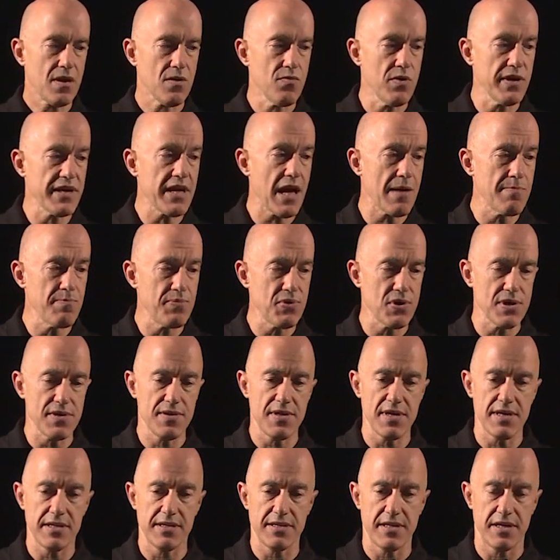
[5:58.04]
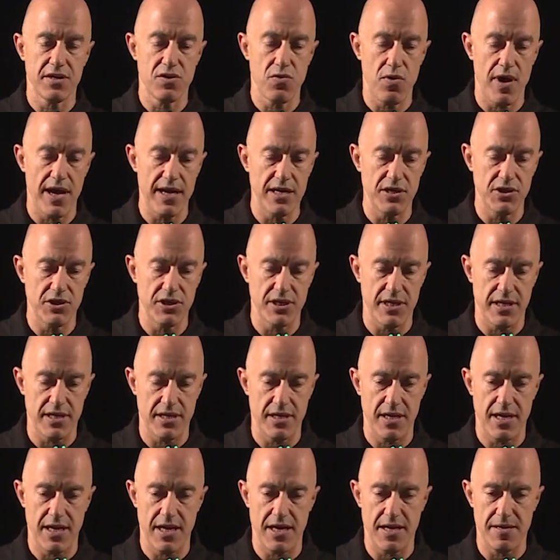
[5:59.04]
We can put this
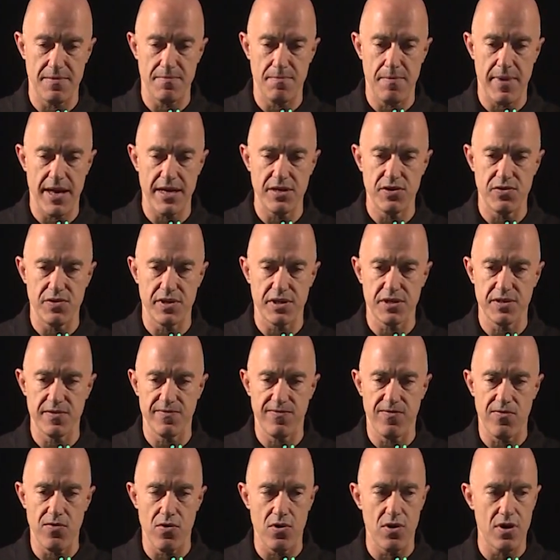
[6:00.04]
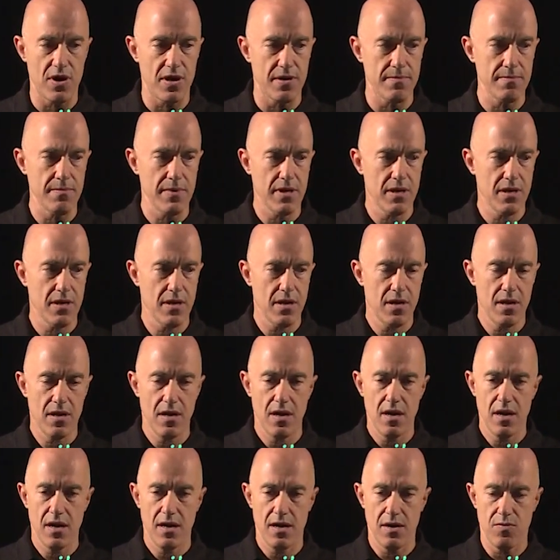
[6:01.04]
equation in matrix form.
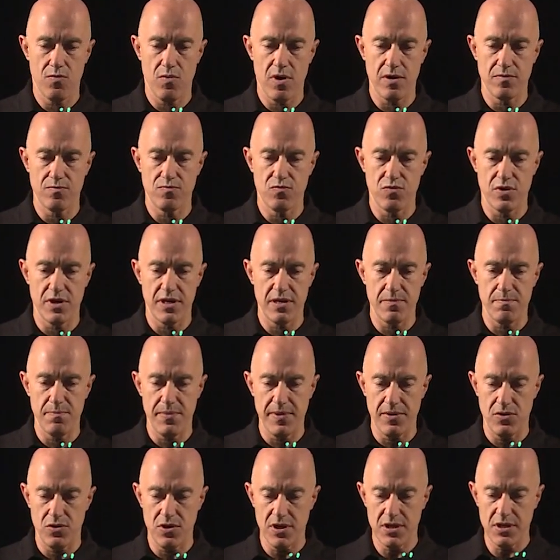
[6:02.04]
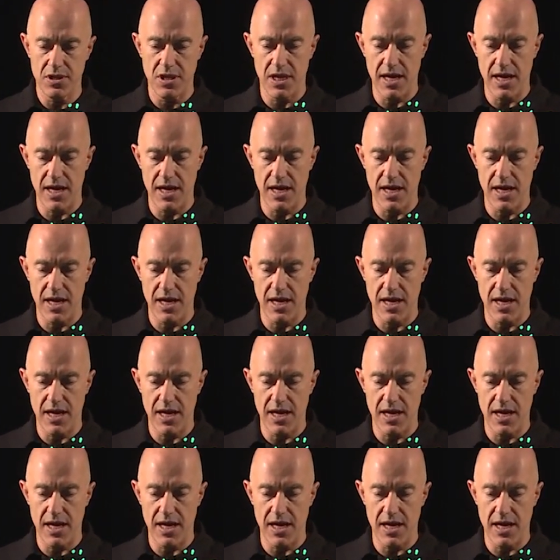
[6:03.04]
What would it look